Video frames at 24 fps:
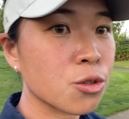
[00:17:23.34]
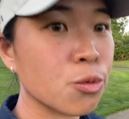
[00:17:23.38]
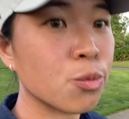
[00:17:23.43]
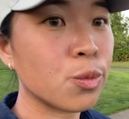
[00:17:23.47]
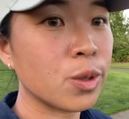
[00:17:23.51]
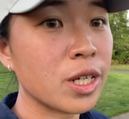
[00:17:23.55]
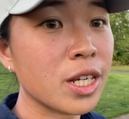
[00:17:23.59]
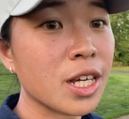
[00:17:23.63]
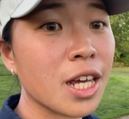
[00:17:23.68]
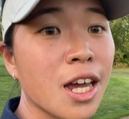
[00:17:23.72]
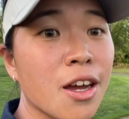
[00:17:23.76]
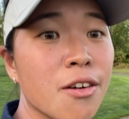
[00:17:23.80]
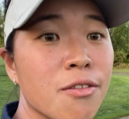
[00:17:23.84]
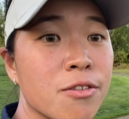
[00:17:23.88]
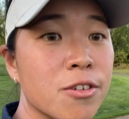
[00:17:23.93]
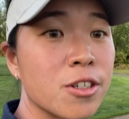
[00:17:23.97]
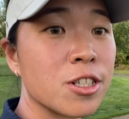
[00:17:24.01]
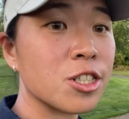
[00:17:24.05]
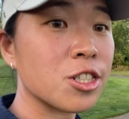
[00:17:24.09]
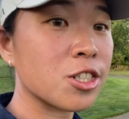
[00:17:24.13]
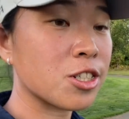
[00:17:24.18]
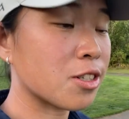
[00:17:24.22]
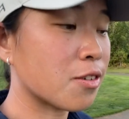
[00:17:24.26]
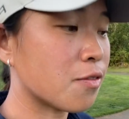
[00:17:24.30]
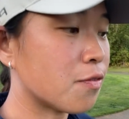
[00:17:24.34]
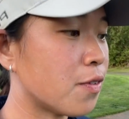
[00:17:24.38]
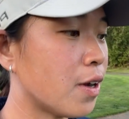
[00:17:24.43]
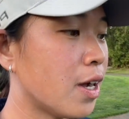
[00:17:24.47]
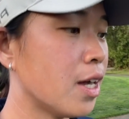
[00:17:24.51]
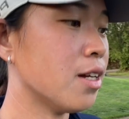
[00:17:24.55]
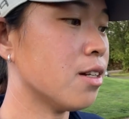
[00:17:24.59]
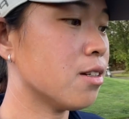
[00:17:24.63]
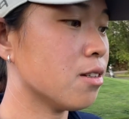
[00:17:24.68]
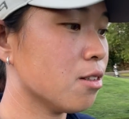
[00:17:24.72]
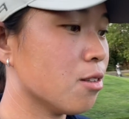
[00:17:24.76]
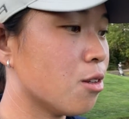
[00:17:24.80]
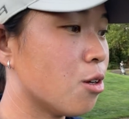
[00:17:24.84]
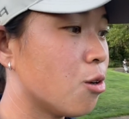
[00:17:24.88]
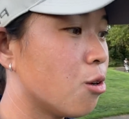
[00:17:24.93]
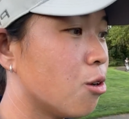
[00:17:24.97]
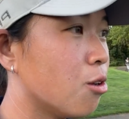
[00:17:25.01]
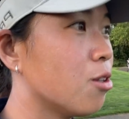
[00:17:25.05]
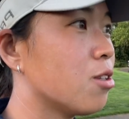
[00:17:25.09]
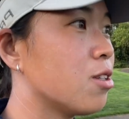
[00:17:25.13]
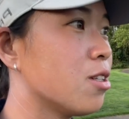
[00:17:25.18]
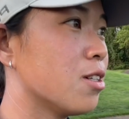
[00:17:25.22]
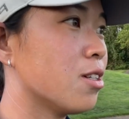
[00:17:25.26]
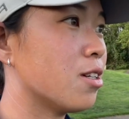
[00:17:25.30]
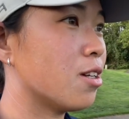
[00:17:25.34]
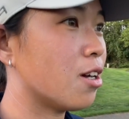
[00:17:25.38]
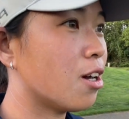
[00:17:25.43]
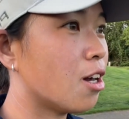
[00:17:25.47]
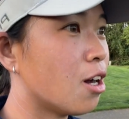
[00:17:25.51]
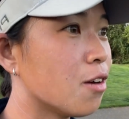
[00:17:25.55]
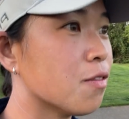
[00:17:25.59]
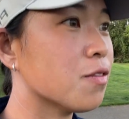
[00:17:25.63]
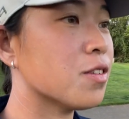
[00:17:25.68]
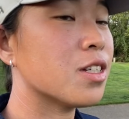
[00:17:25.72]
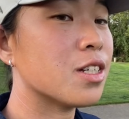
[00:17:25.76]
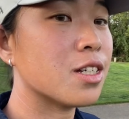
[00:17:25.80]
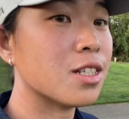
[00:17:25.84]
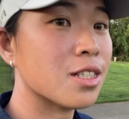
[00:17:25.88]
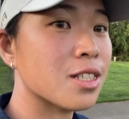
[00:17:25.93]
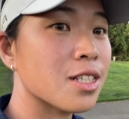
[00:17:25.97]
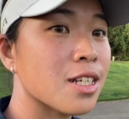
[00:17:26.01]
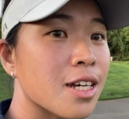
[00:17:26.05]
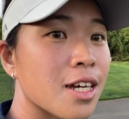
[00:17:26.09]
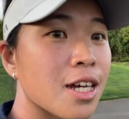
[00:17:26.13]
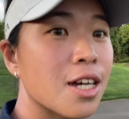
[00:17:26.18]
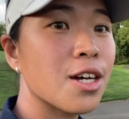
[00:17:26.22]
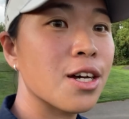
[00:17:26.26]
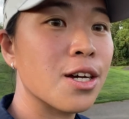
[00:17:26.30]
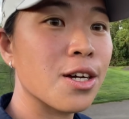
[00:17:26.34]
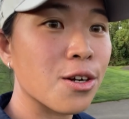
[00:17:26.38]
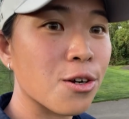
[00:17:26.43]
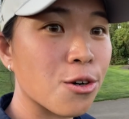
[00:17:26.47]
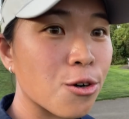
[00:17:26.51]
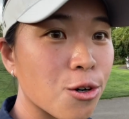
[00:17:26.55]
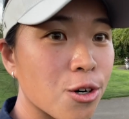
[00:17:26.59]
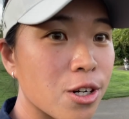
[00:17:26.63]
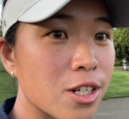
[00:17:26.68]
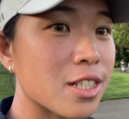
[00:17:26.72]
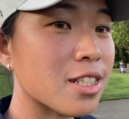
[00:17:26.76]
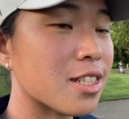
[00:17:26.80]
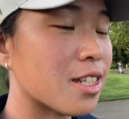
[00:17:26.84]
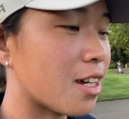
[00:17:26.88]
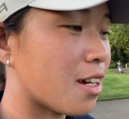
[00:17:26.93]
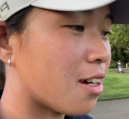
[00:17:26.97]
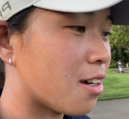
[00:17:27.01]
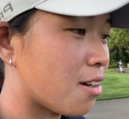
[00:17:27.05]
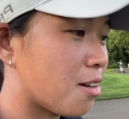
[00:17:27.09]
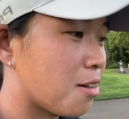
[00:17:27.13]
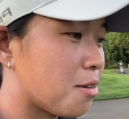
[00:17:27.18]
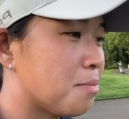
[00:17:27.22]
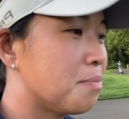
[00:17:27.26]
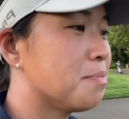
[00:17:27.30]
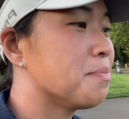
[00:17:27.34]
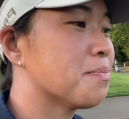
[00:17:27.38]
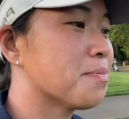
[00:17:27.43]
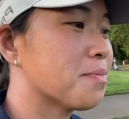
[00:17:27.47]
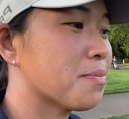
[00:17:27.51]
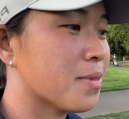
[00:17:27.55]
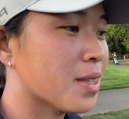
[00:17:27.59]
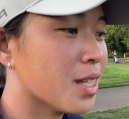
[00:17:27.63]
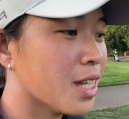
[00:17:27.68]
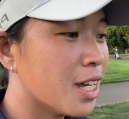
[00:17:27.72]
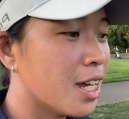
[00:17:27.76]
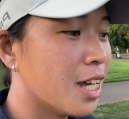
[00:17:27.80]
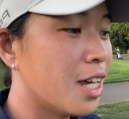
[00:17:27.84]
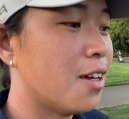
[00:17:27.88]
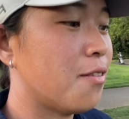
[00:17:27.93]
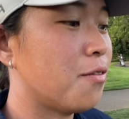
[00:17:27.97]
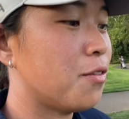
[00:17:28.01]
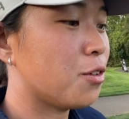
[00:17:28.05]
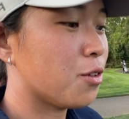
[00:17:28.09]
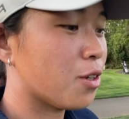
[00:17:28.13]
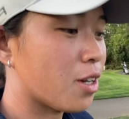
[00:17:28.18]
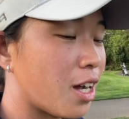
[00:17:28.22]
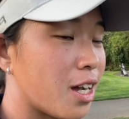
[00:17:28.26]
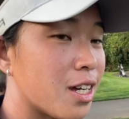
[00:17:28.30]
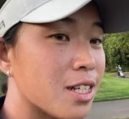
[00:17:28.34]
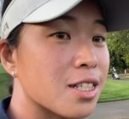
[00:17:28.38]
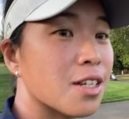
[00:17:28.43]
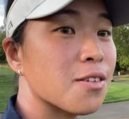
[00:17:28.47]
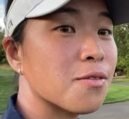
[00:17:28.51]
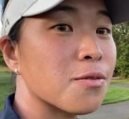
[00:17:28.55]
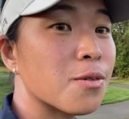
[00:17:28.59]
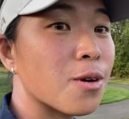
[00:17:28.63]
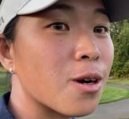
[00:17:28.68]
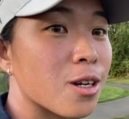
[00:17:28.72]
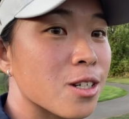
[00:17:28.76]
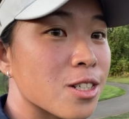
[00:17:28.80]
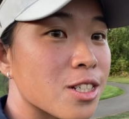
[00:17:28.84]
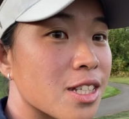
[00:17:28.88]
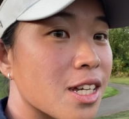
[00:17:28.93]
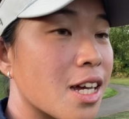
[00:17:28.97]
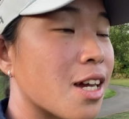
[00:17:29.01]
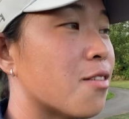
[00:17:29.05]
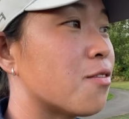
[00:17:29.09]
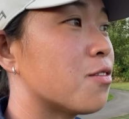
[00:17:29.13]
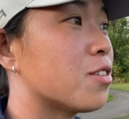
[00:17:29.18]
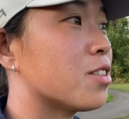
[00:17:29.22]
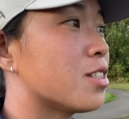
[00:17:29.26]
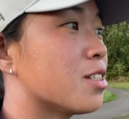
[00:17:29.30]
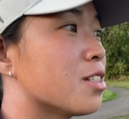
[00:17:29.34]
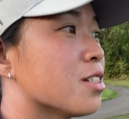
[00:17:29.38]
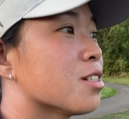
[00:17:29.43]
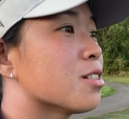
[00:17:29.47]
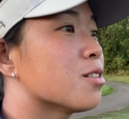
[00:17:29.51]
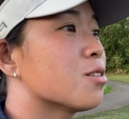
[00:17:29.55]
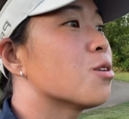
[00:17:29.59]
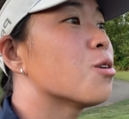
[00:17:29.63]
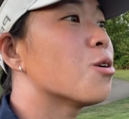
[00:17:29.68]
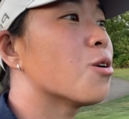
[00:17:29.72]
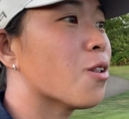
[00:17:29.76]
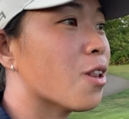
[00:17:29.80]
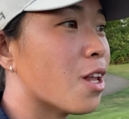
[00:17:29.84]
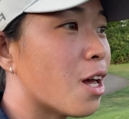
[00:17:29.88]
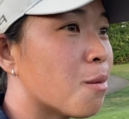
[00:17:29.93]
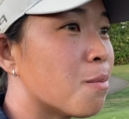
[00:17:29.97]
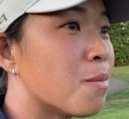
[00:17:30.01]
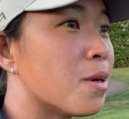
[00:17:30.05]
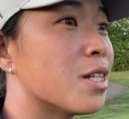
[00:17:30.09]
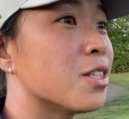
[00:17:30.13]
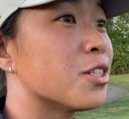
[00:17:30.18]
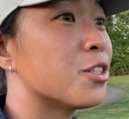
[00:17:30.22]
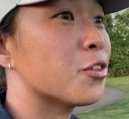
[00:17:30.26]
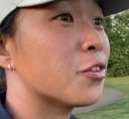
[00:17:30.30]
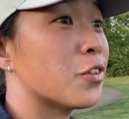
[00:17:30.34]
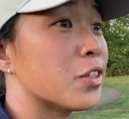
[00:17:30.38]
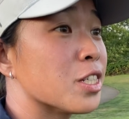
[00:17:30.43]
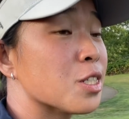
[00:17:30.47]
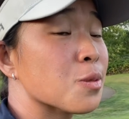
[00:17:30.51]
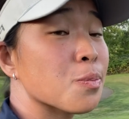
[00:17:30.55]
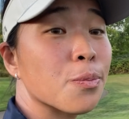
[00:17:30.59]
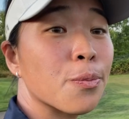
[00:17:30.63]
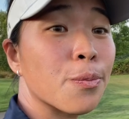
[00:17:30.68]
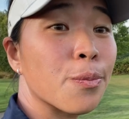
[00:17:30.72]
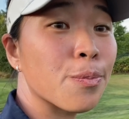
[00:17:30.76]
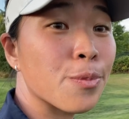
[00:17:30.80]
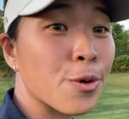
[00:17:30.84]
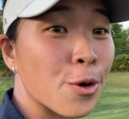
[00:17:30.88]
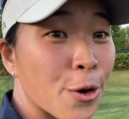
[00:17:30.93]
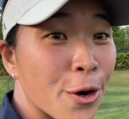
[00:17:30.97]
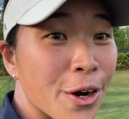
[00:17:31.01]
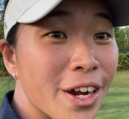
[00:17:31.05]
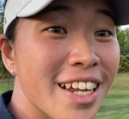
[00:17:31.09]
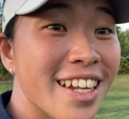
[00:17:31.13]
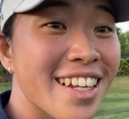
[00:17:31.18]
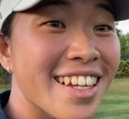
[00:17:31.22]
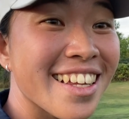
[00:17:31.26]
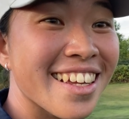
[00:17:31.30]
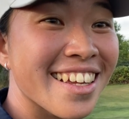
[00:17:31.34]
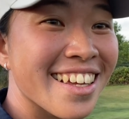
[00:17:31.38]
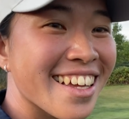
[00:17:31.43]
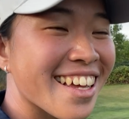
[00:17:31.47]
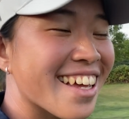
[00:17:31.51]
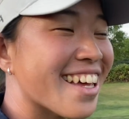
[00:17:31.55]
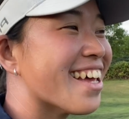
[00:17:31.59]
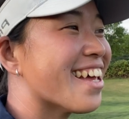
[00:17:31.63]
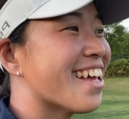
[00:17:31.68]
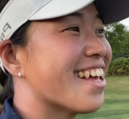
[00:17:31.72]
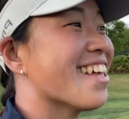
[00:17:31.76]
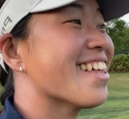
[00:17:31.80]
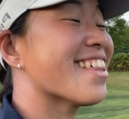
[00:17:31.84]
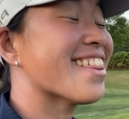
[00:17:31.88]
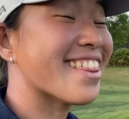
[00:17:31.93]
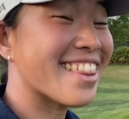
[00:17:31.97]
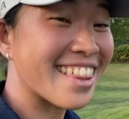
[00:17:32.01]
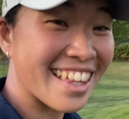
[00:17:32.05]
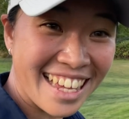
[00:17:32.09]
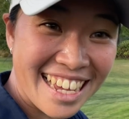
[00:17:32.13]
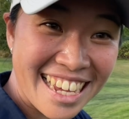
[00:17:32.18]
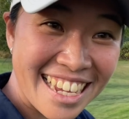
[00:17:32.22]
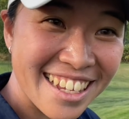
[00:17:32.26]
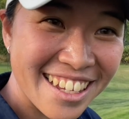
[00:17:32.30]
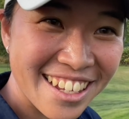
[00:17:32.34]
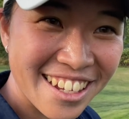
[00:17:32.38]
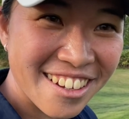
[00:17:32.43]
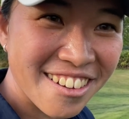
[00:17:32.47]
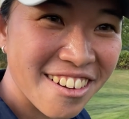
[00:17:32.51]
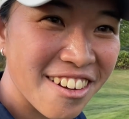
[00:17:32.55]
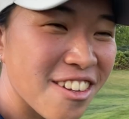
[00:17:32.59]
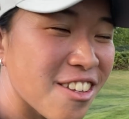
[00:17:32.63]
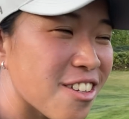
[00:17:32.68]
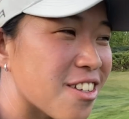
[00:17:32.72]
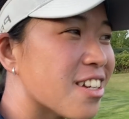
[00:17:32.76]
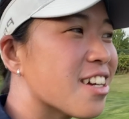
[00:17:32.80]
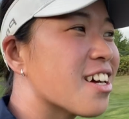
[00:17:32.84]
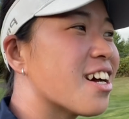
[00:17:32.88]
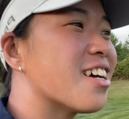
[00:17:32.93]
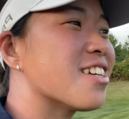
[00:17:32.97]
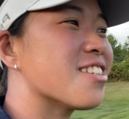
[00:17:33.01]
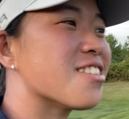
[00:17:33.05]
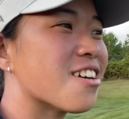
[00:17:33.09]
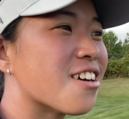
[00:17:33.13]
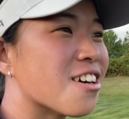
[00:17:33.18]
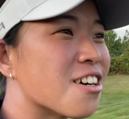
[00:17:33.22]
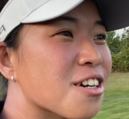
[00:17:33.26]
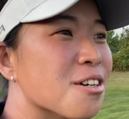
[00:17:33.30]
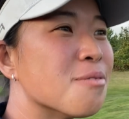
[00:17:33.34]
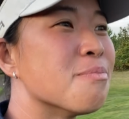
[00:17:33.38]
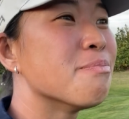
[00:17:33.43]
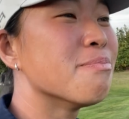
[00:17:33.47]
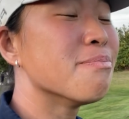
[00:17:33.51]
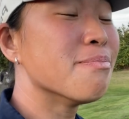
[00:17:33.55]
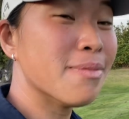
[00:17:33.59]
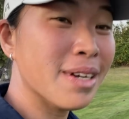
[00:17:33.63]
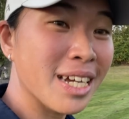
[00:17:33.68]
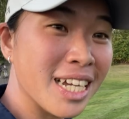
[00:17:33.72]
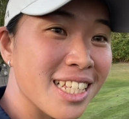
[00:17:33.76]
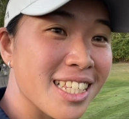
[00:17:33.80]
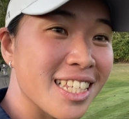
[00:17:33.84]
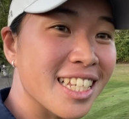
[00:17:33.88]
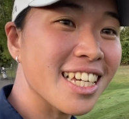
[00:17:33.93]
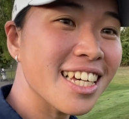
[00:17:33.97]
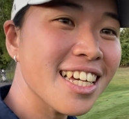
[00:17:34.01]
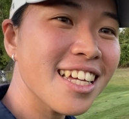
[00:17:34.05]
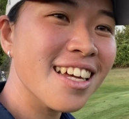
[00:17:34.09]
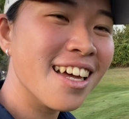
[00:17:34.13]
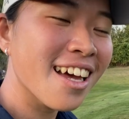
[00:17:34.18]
we have reached the final hole of this course. You guys have watched every single hole up until this point. Thank you. You guys are amazing.